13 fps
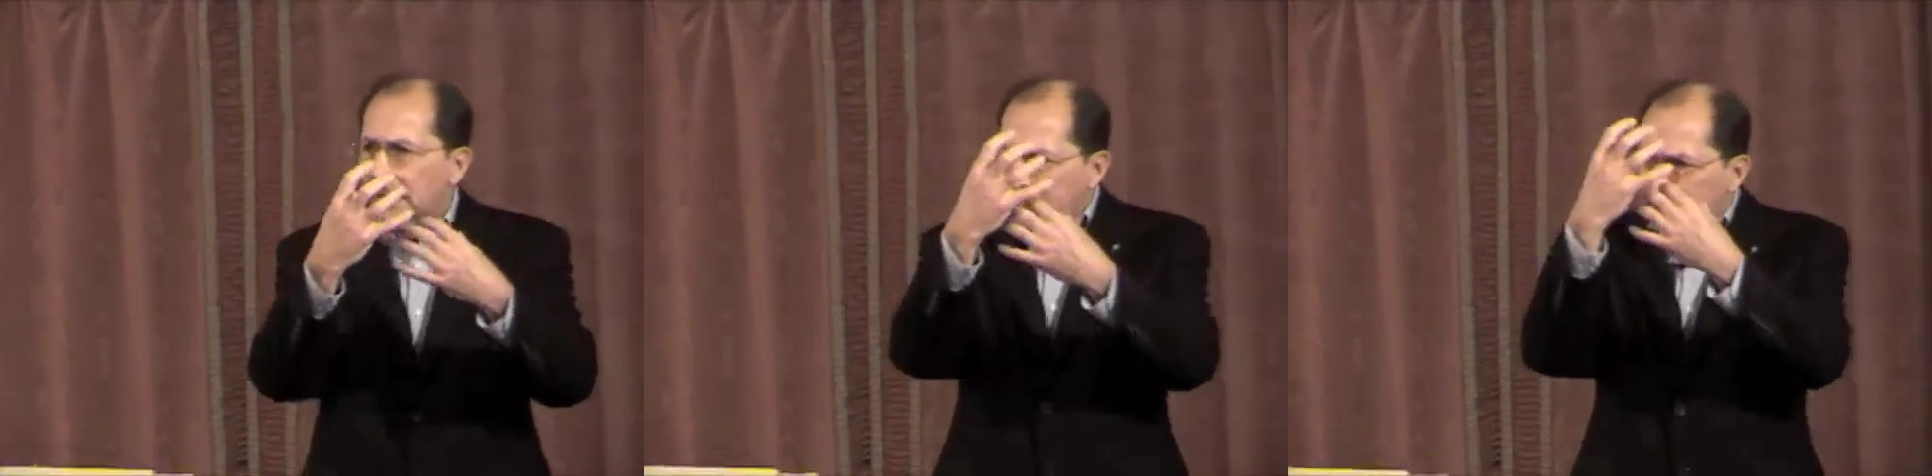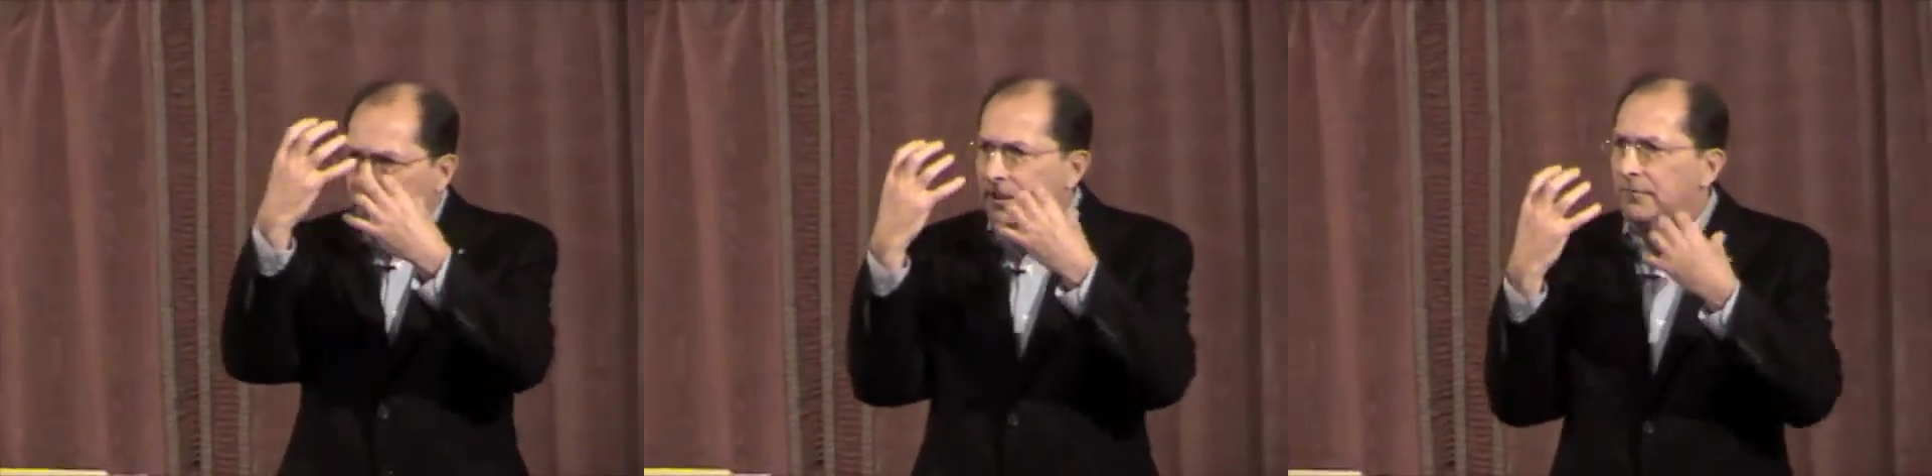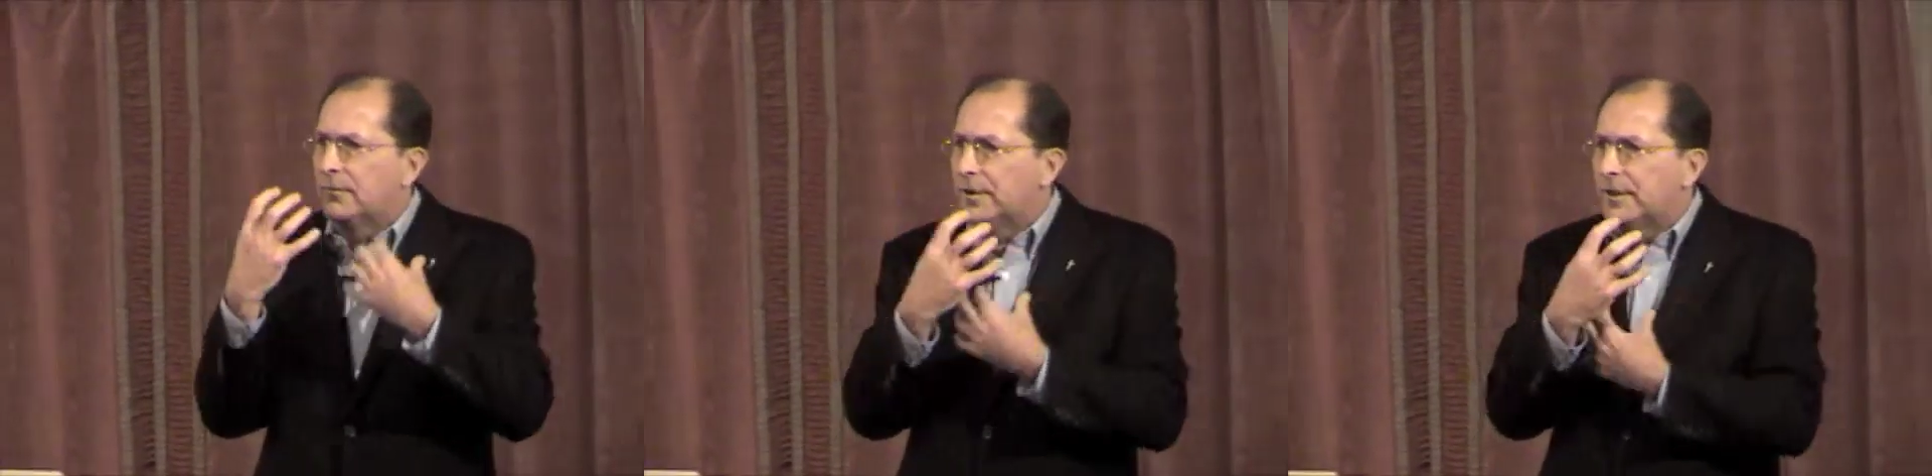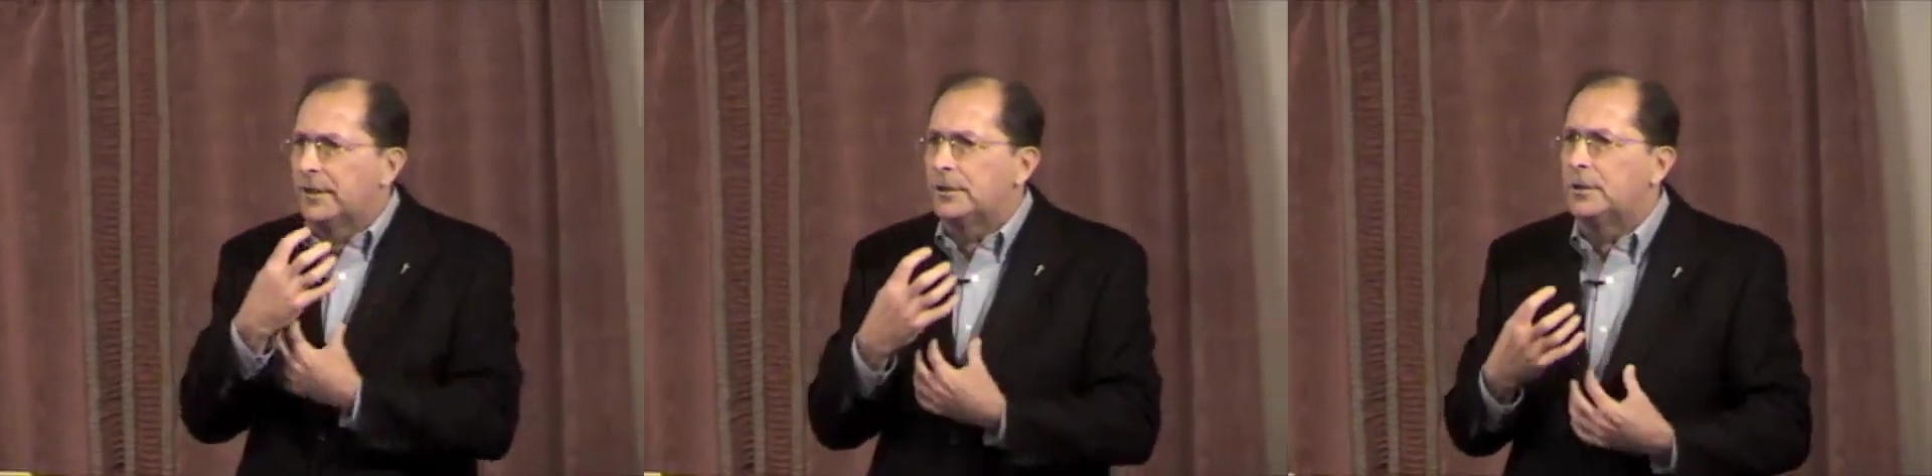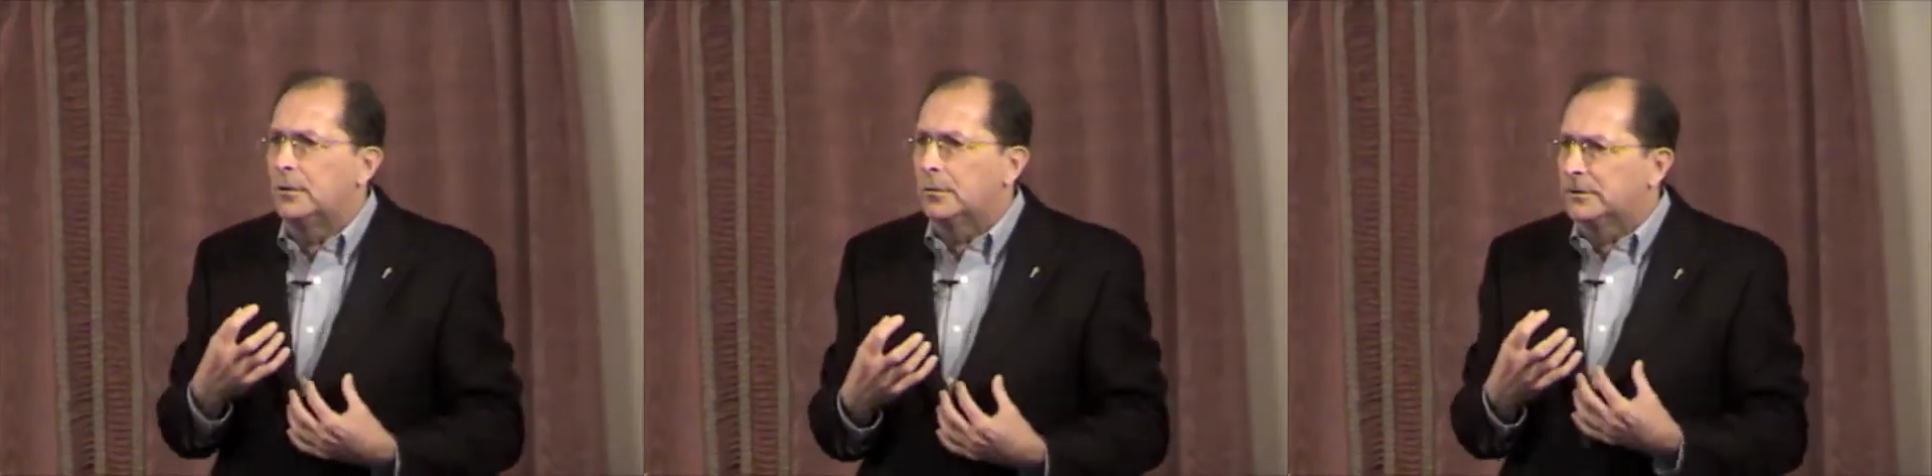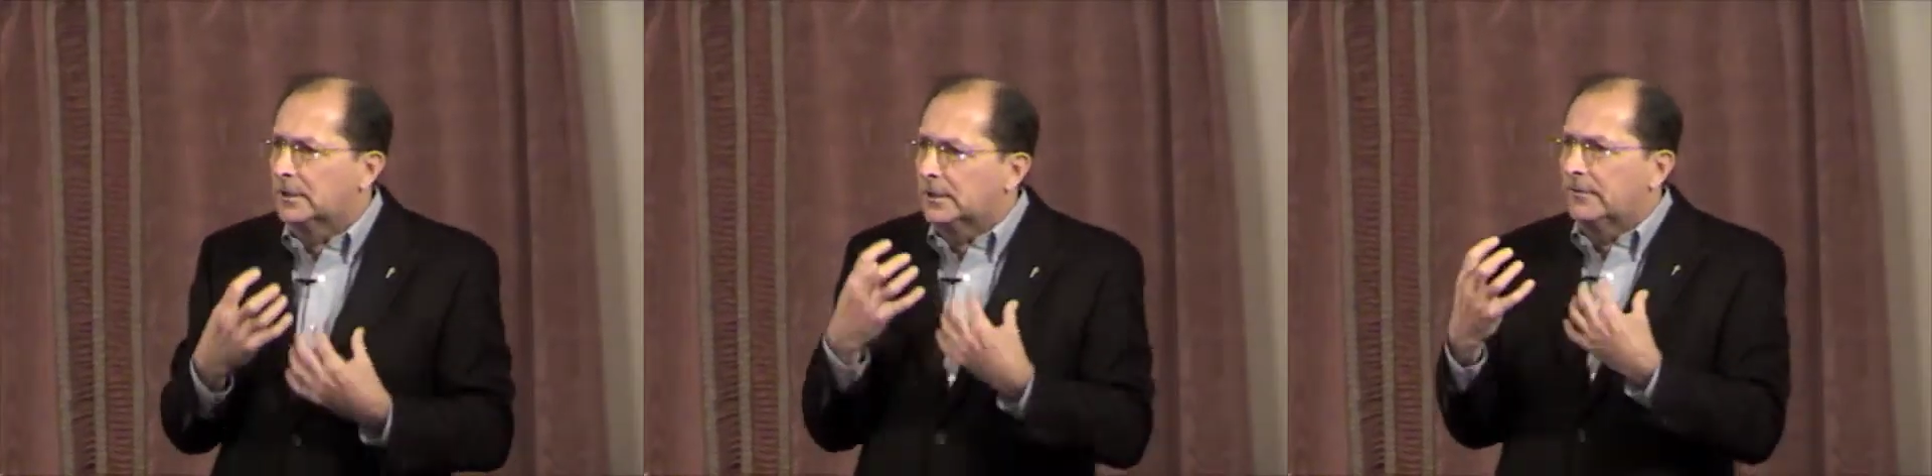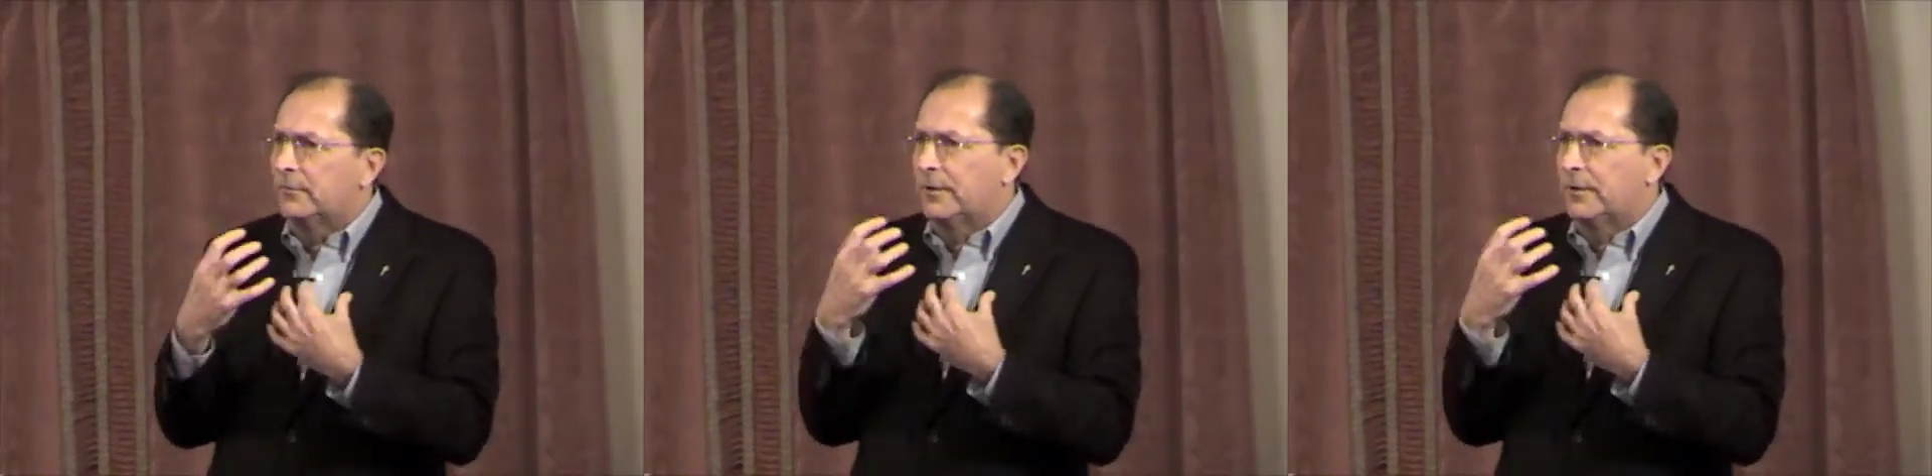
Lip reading: to live within you, to live